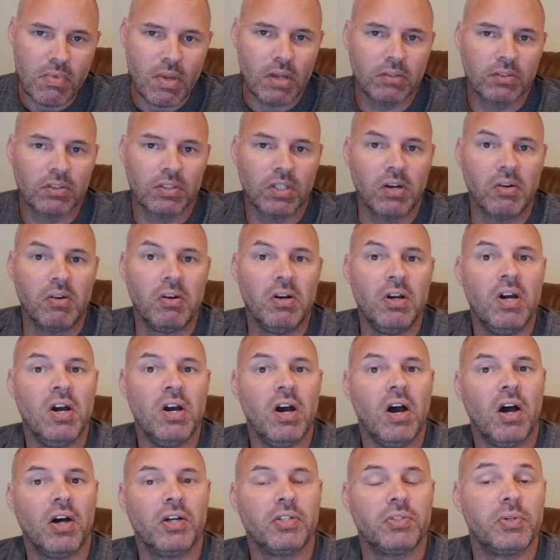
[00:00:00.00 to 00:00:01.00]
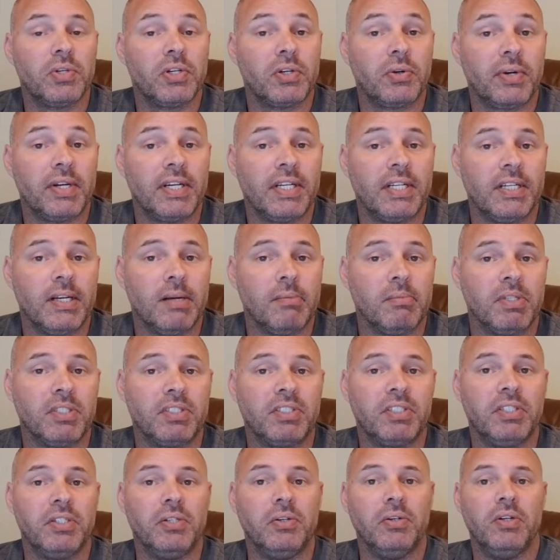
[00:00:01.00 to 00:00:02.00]
So, under ingredient number
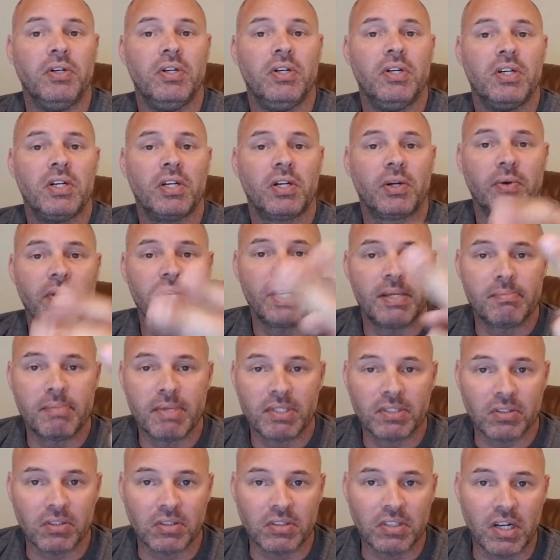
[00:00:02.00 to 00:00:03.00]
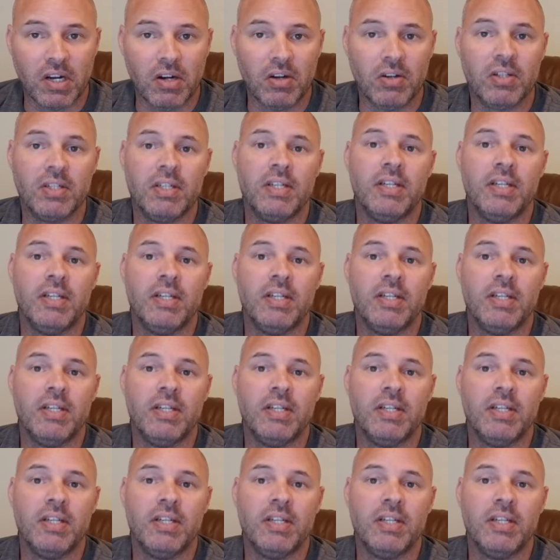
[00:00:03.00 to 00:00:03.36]
two, Korean mistletoe.